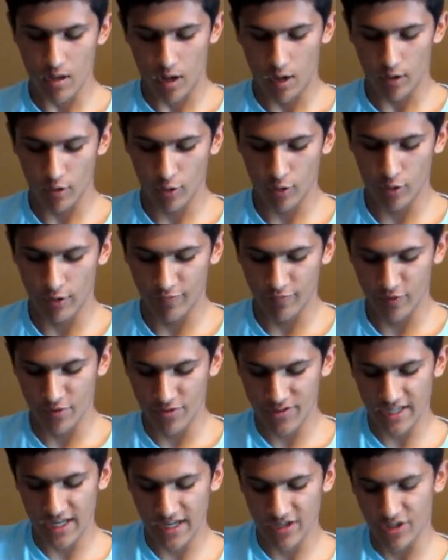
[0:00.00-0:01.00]
Although if you
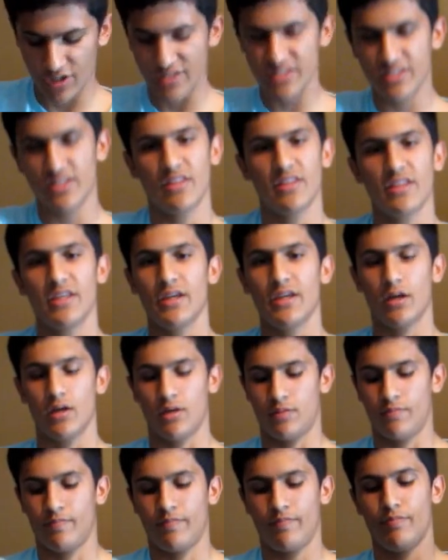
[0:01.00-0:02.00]
stand just in the
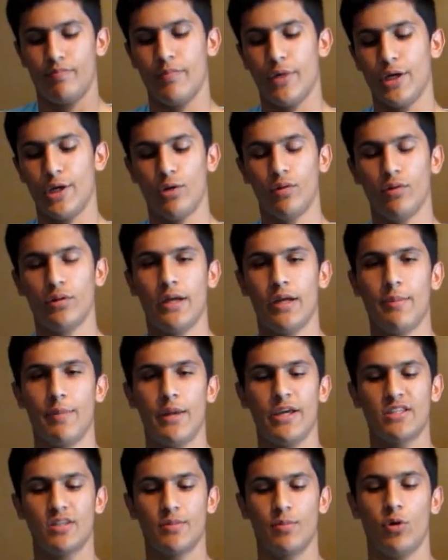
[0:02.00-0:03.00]
middle, it
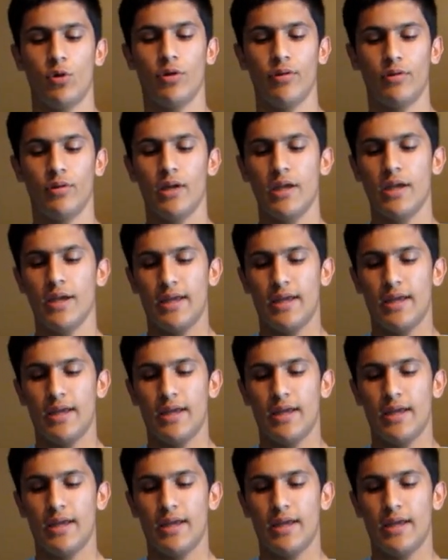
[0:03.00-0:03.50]
makes the board,